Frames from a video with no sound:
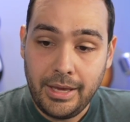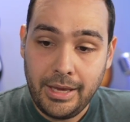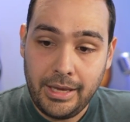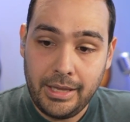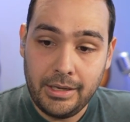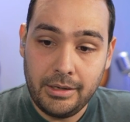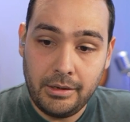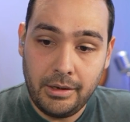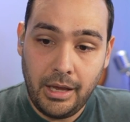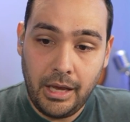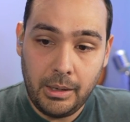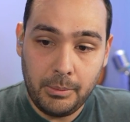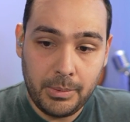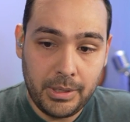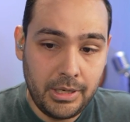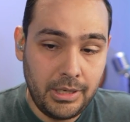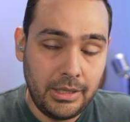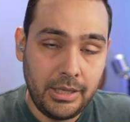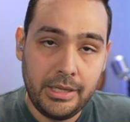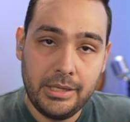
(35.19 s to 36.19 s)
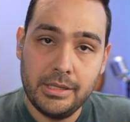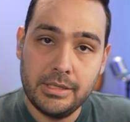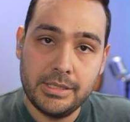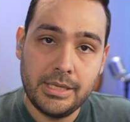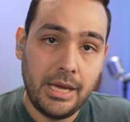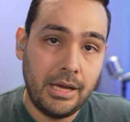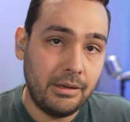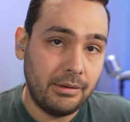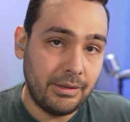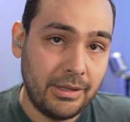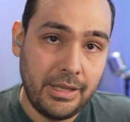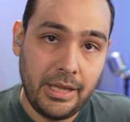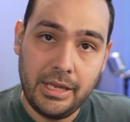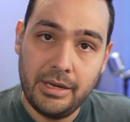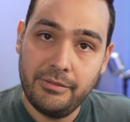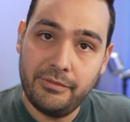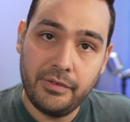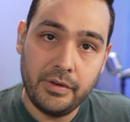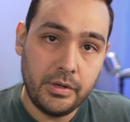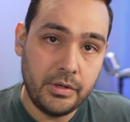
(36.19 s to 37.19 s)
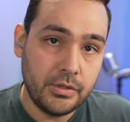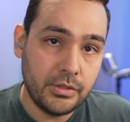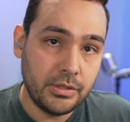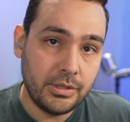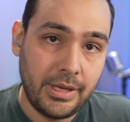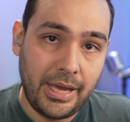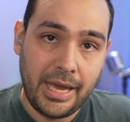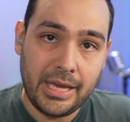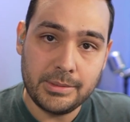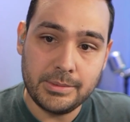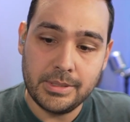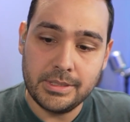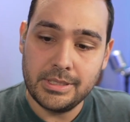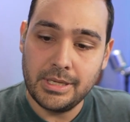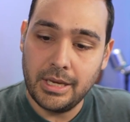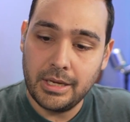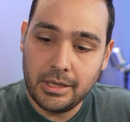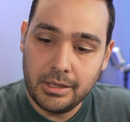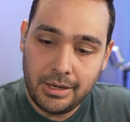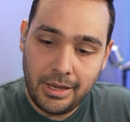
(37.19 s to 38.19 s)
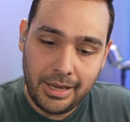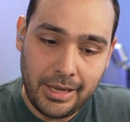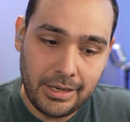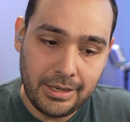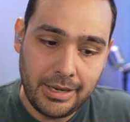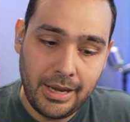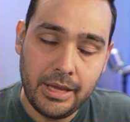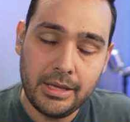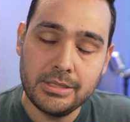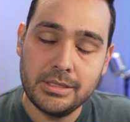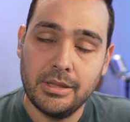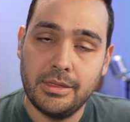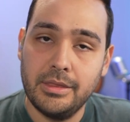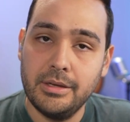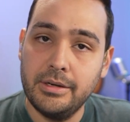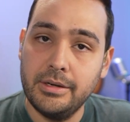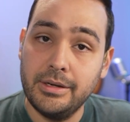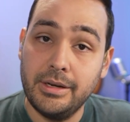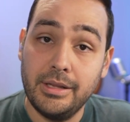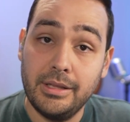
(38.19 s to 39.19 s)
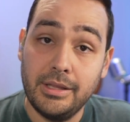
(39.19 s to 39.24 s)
And I'm going to lay this out: Kadena first, Kaspa second, and Nexa third.